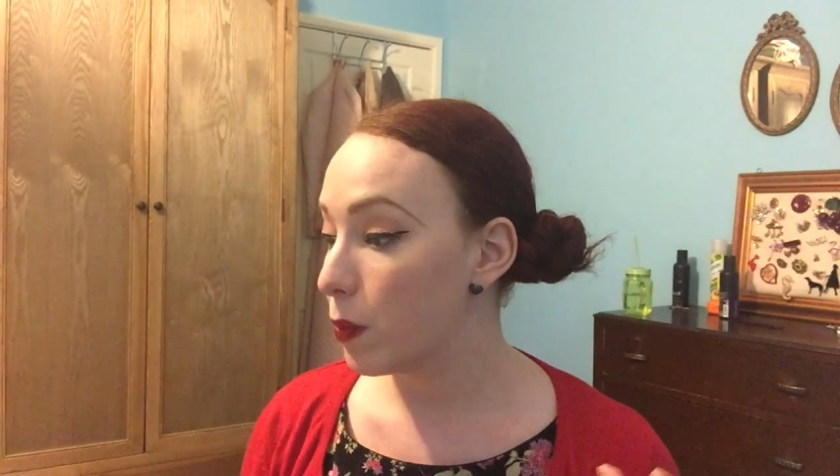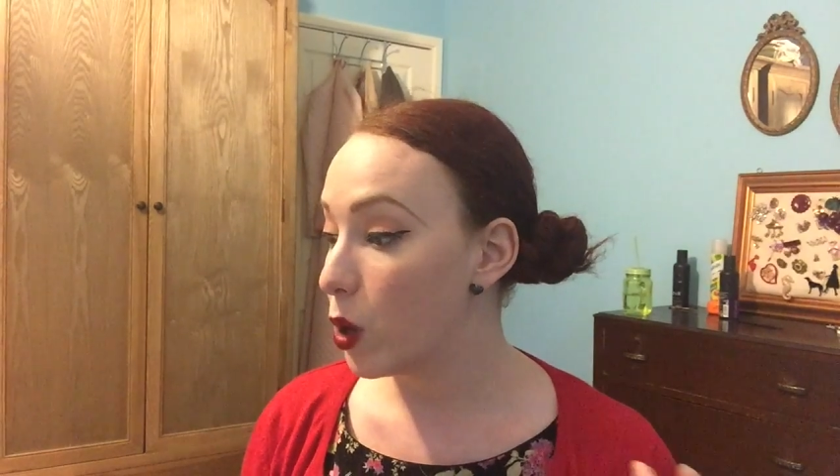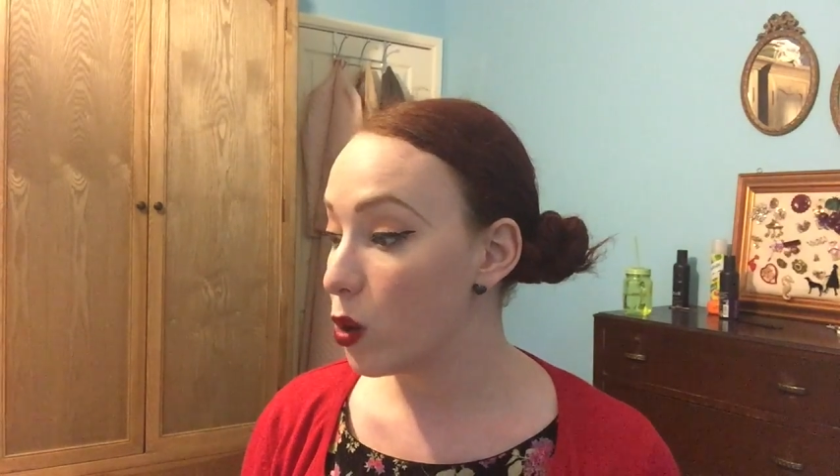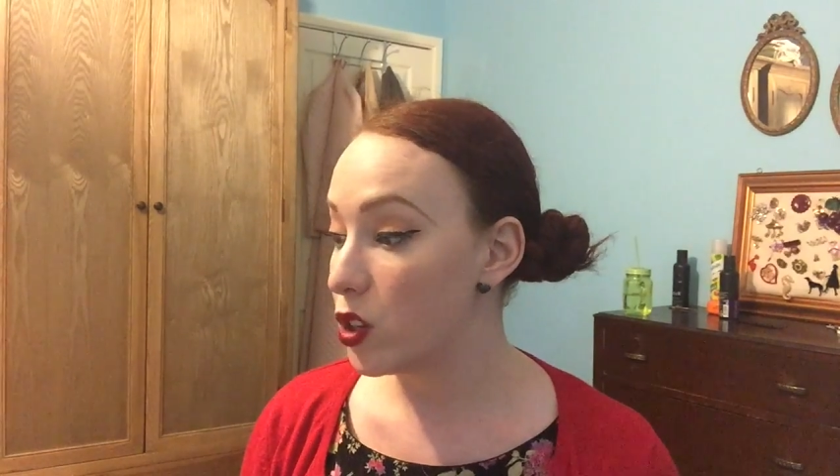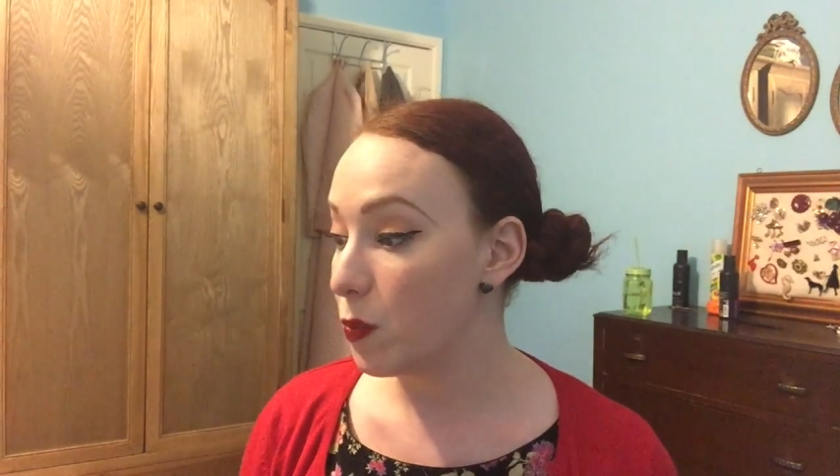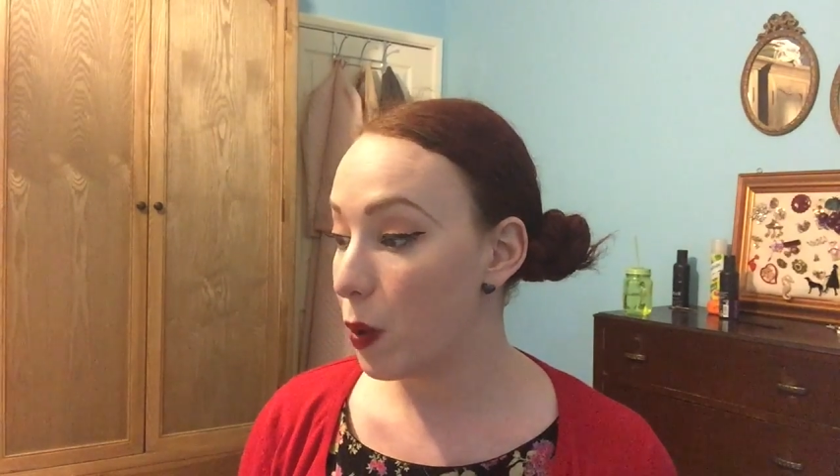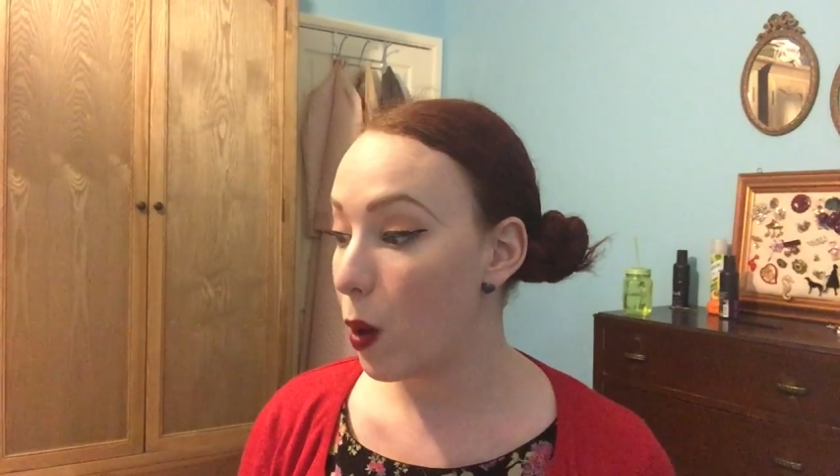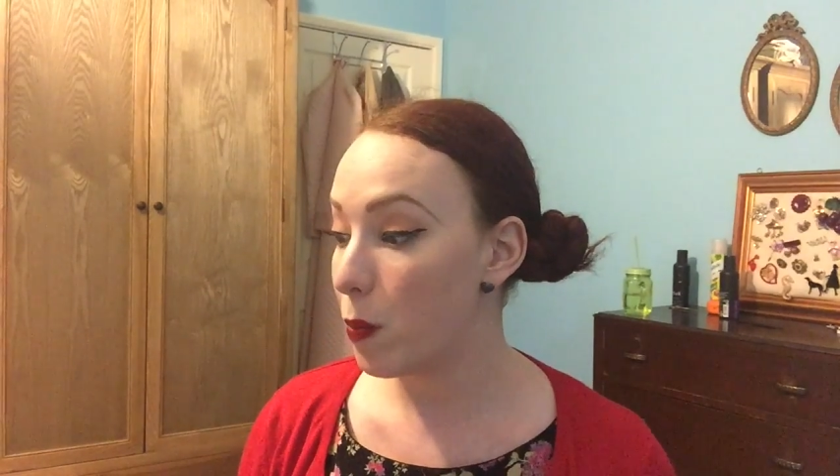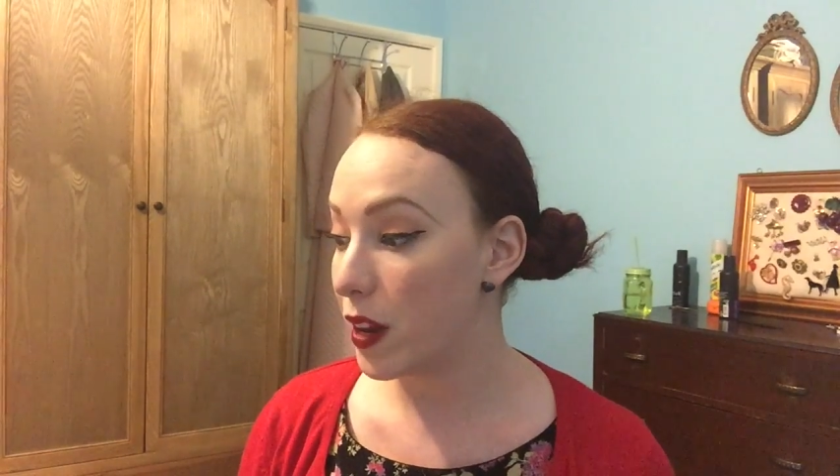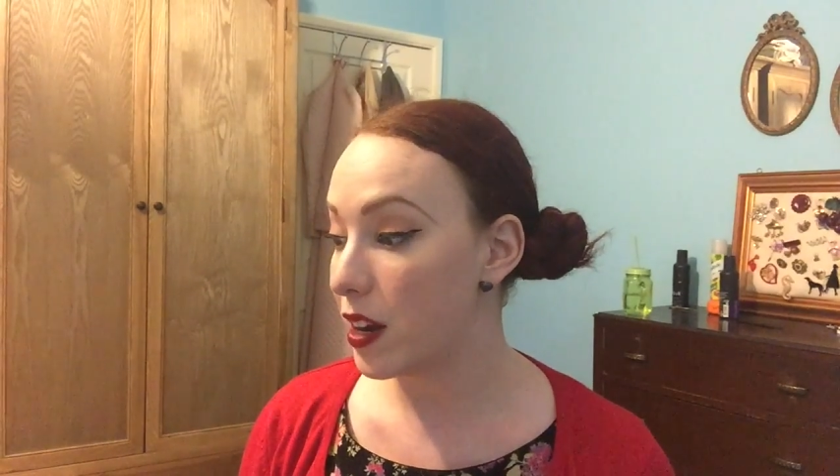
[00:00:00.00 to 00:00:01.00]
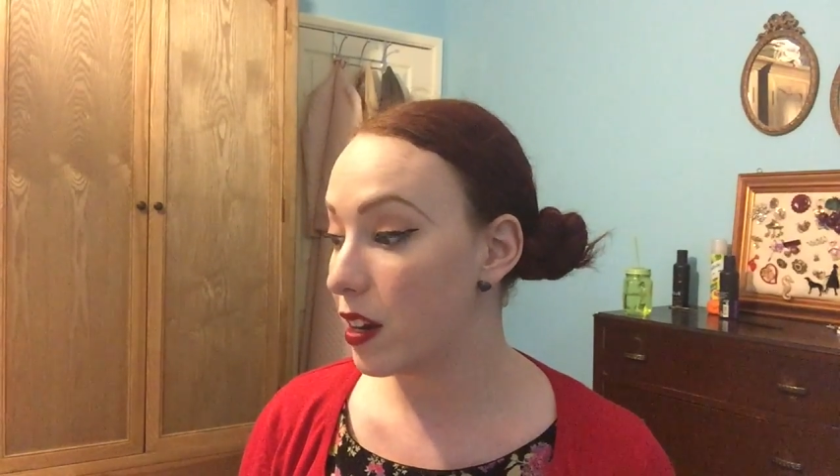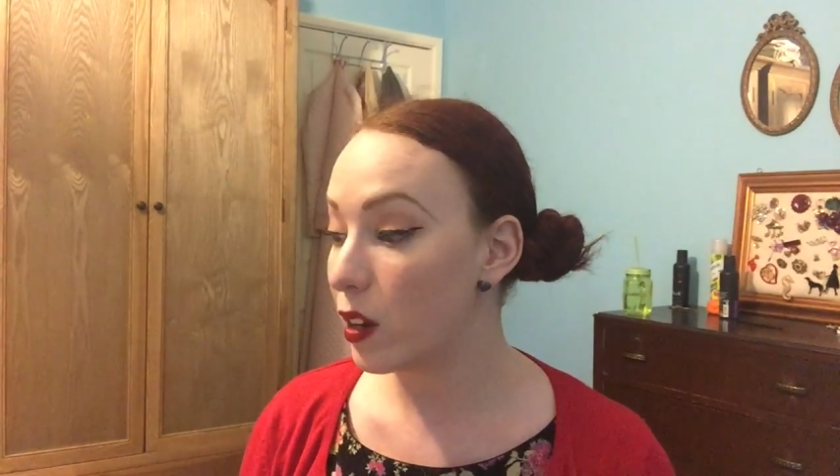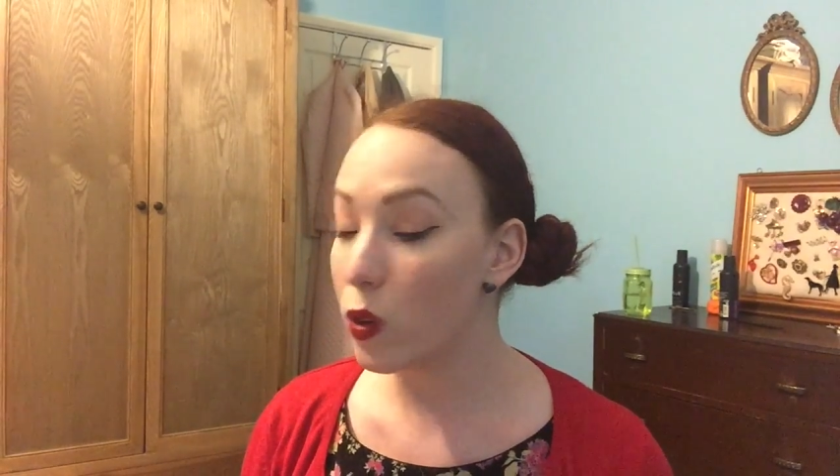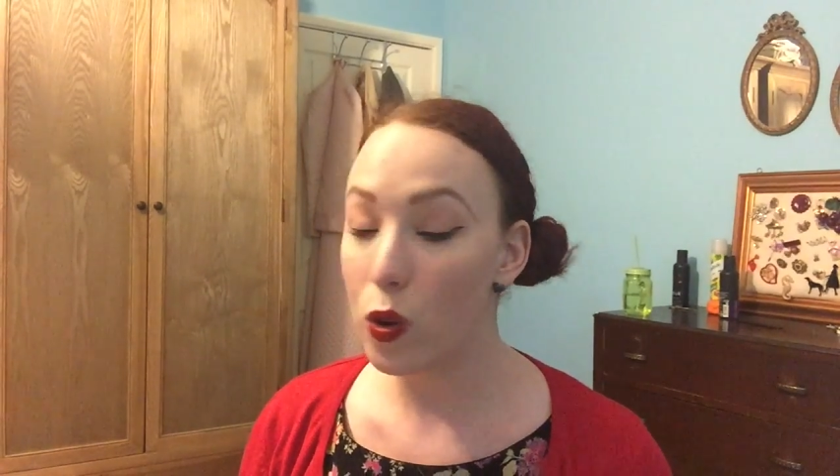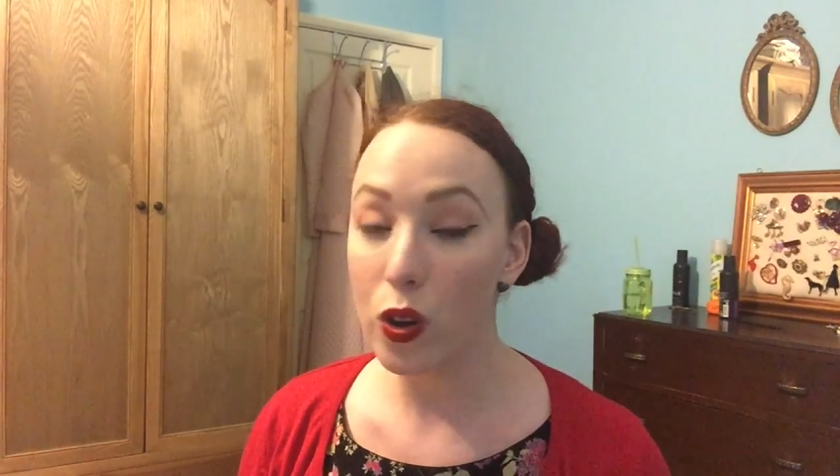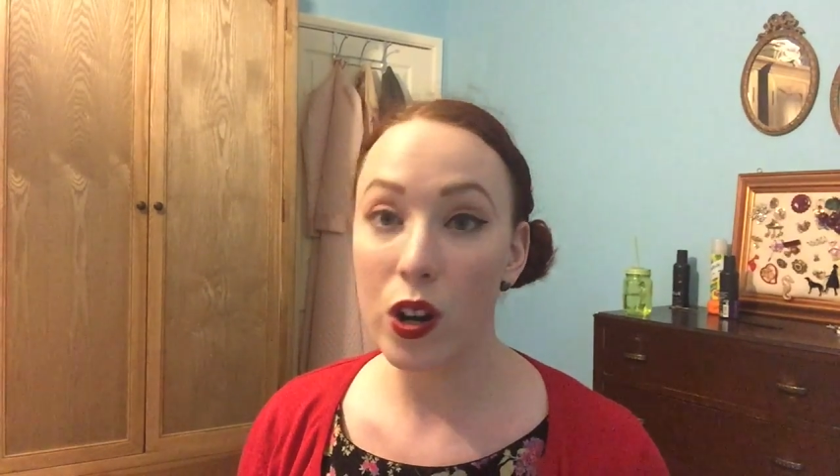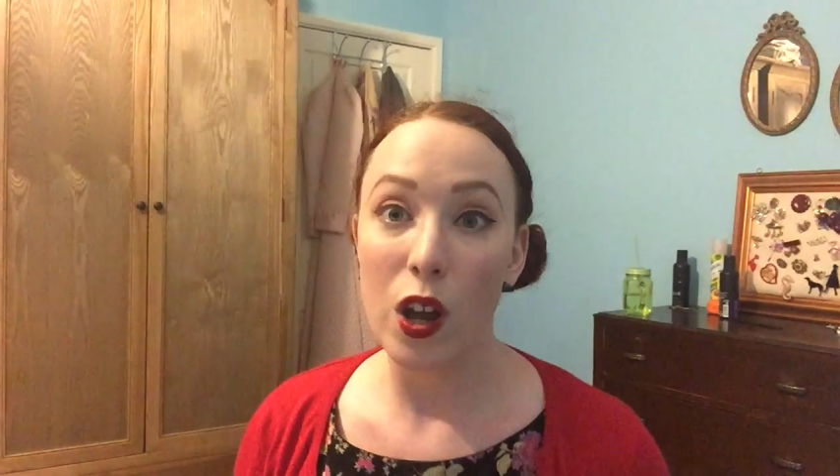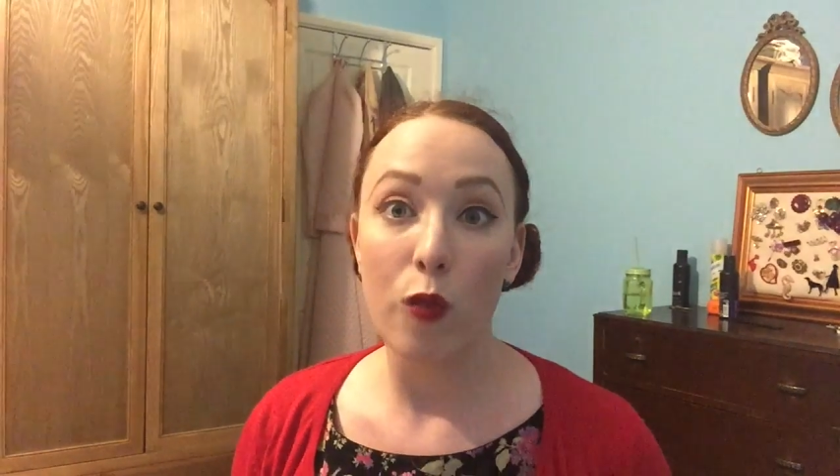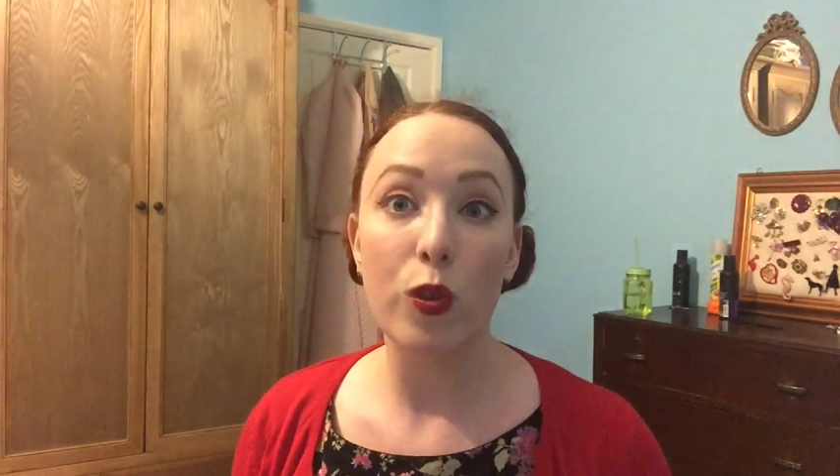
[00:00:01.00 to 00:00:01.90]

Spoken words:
cotton, poplin and lawn,